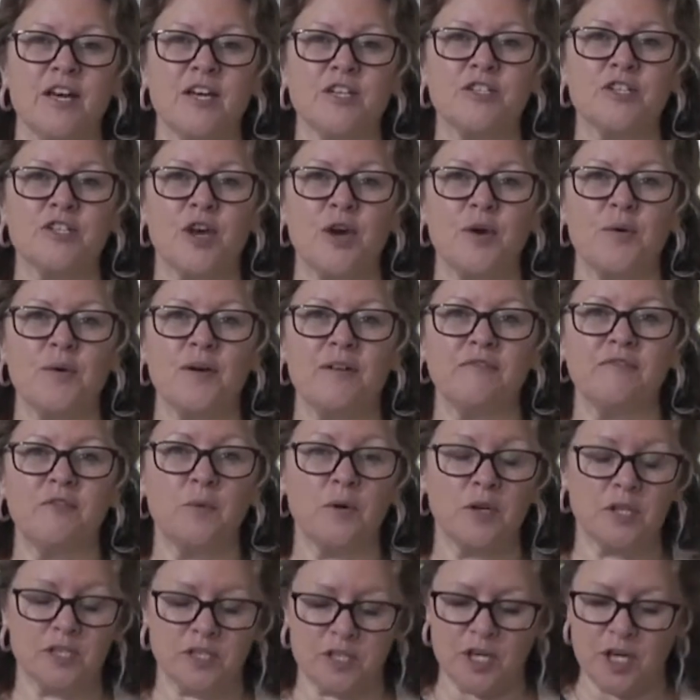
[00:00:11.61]
So if you
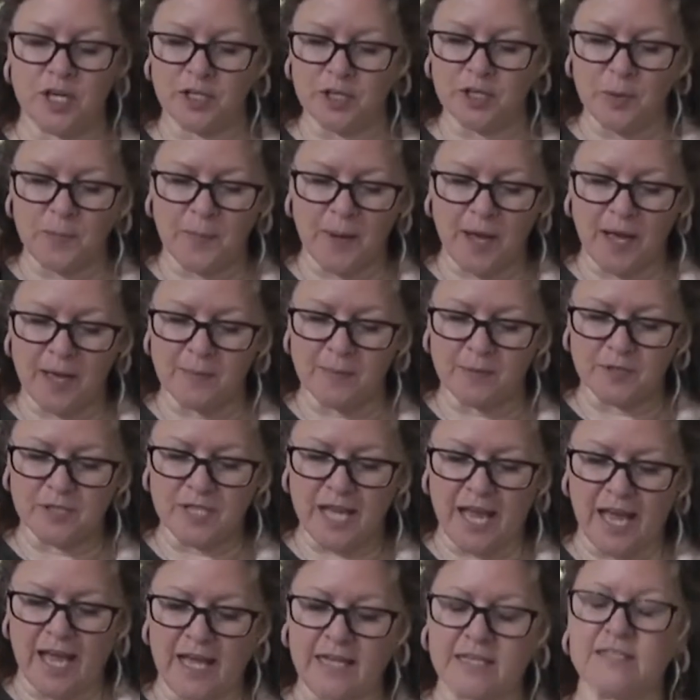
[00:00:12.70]
want to turn in your Bibles
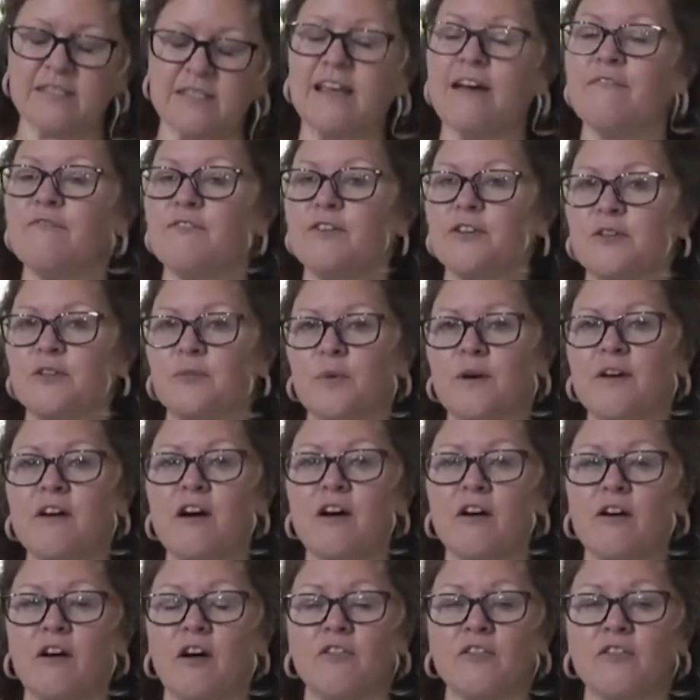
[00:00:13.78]
to Acts 7, we're
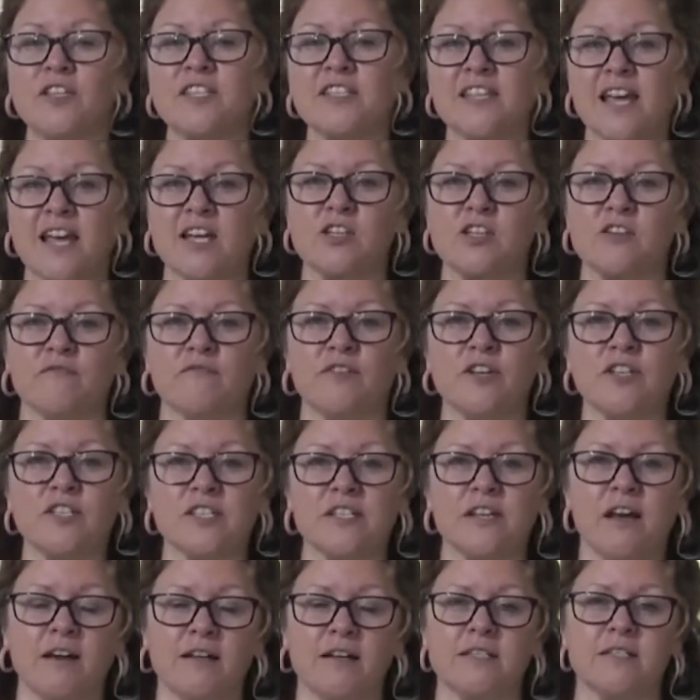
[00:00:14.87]
on the section verse
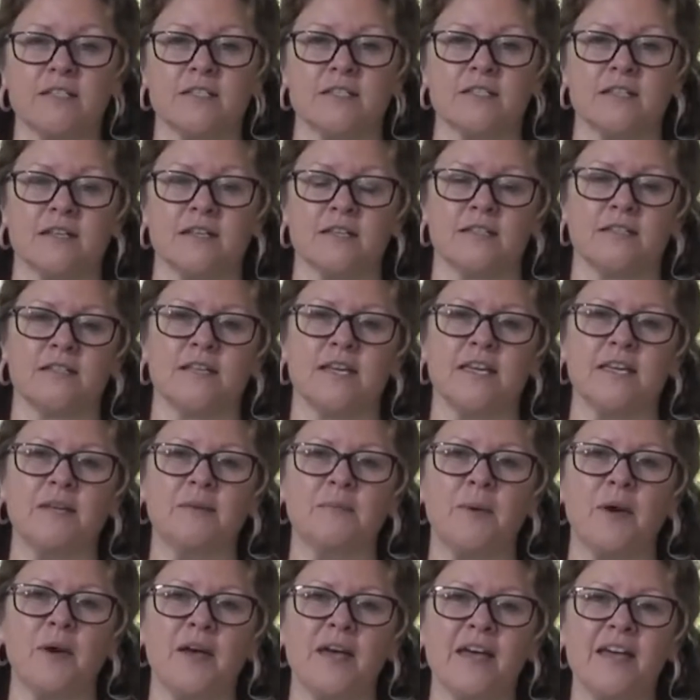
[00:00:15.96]
9 to 16.
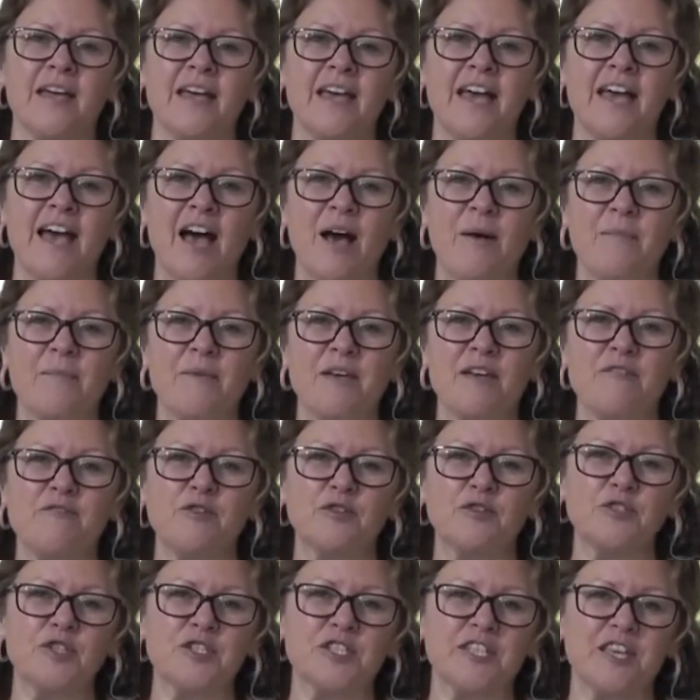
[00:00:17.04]
But if
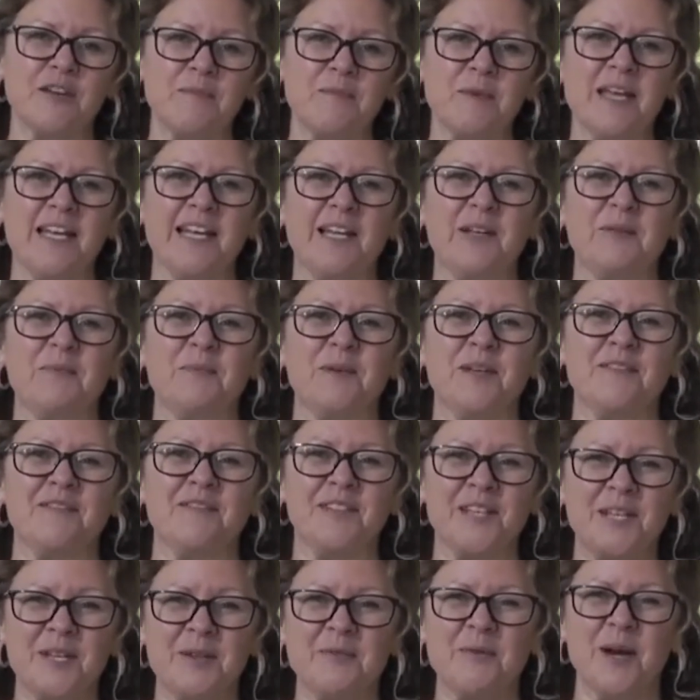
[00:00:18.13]
you'll just give me a little bit of
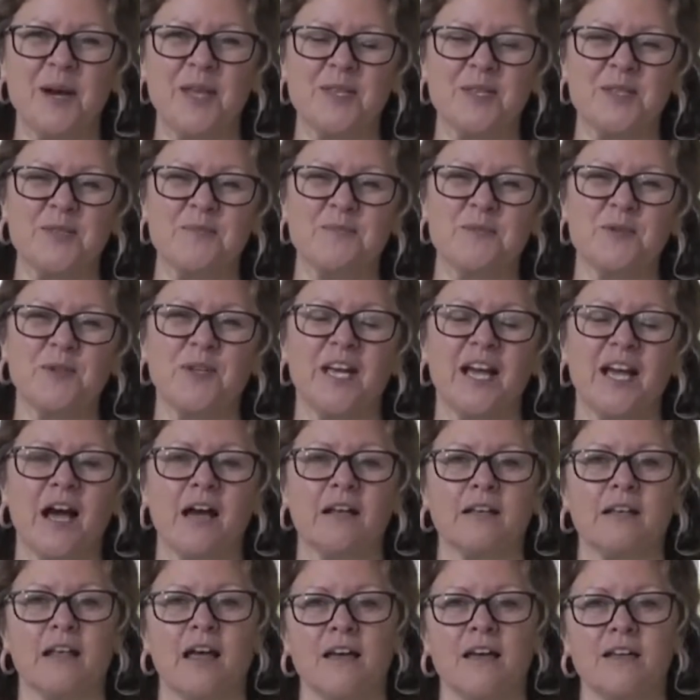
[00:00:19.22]
leeway this morning,
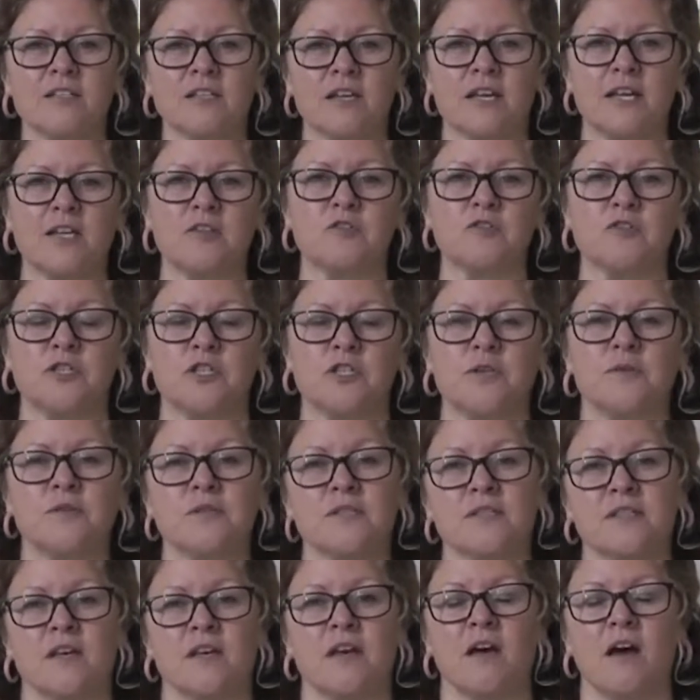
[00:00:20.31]
I'd like to
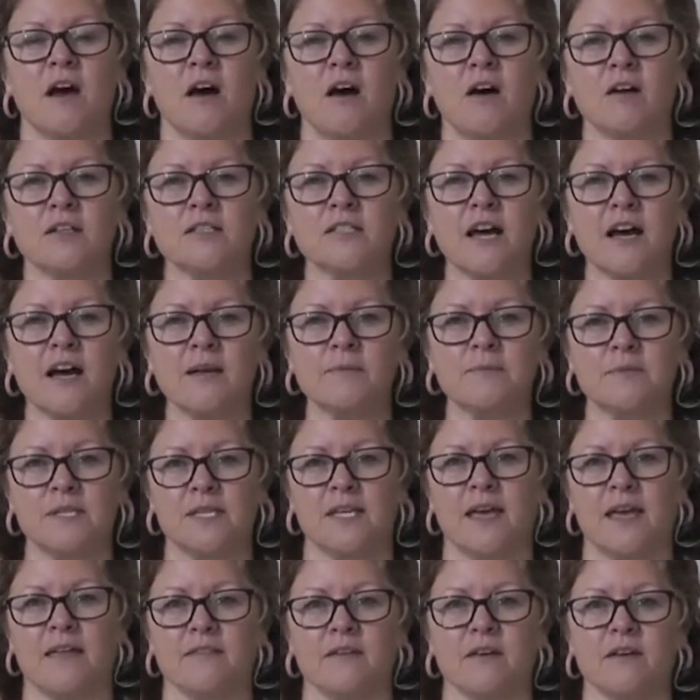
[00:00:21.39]
introduce our time
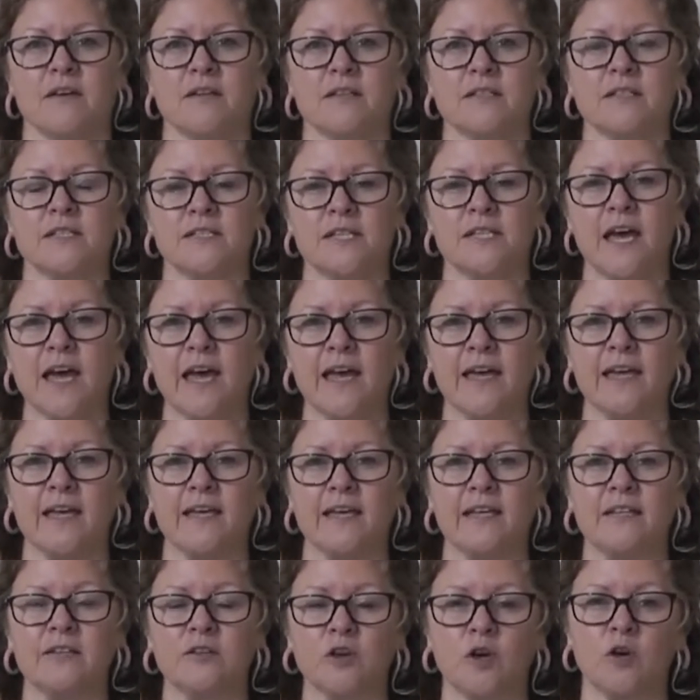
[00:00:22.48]
together today
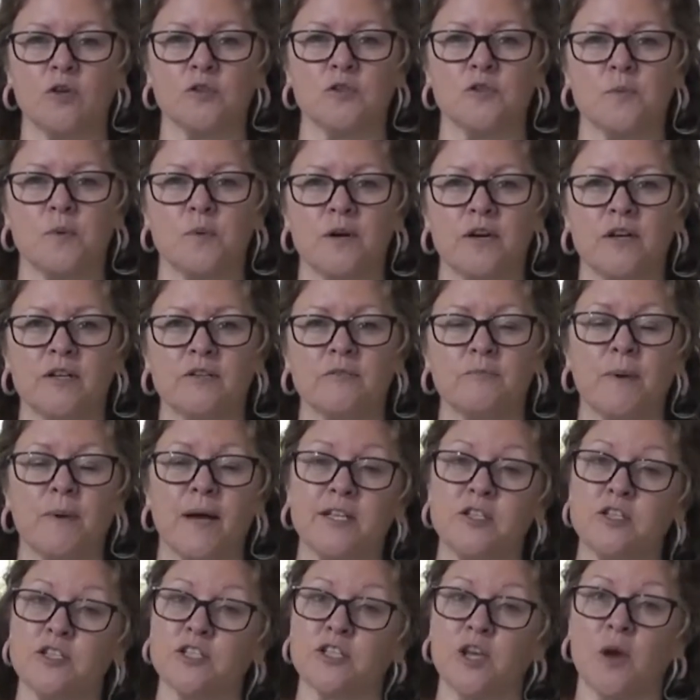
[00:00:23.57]
in God's word by
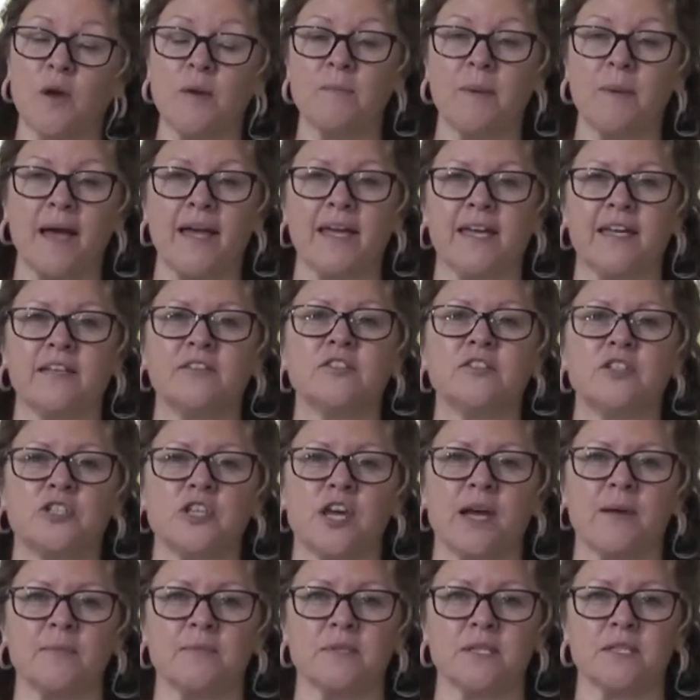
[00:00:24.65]
just going back into
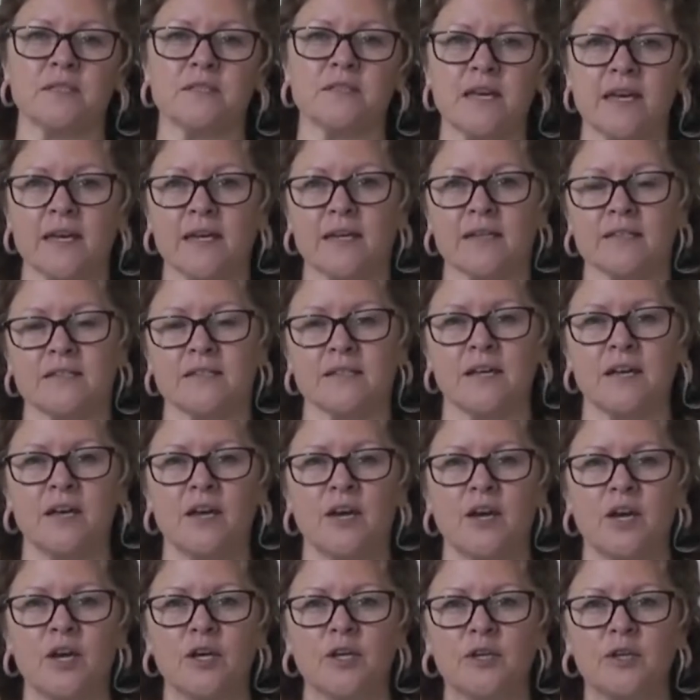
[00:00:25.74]
chapter 6.